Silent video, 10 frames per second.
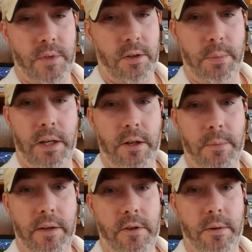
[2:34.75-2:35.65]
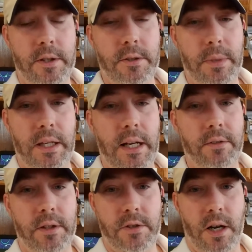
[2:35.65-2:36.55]
It's bedroom, living room. It should be an
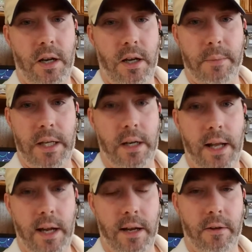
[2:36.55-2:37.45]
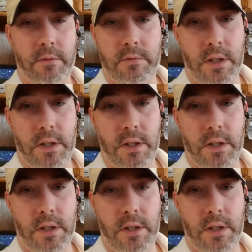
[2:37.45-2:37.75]
easy job, in and out.